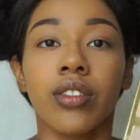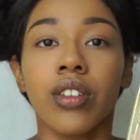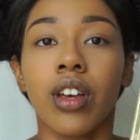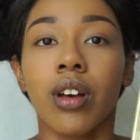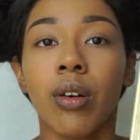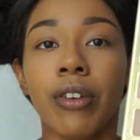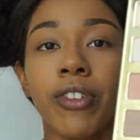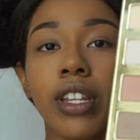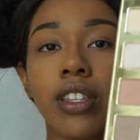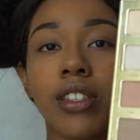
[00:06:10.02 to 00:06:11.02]
So I
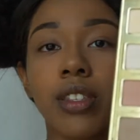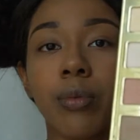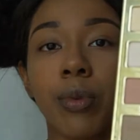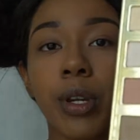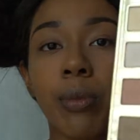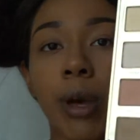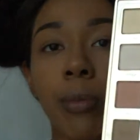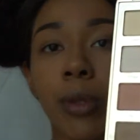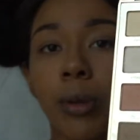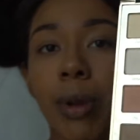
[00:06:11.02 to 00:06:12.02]
feel like this is a pretty
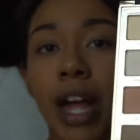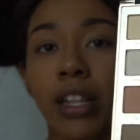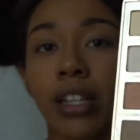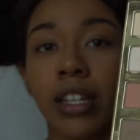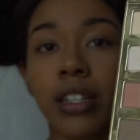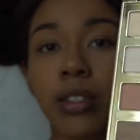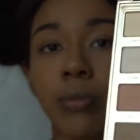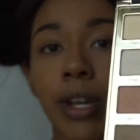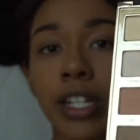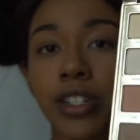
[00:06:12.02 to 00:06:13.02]
popular palette. It's
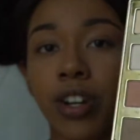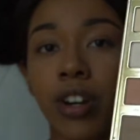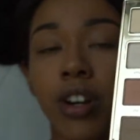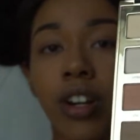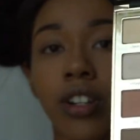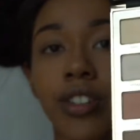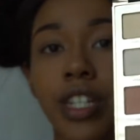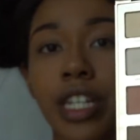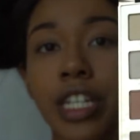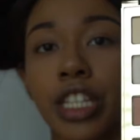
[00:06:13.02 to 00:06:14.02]
by Tarte.
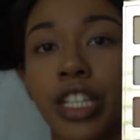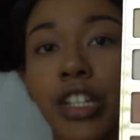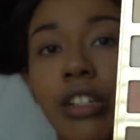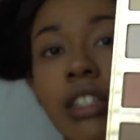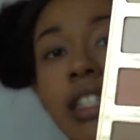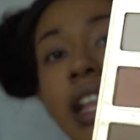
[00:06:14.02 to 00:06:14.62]
It looks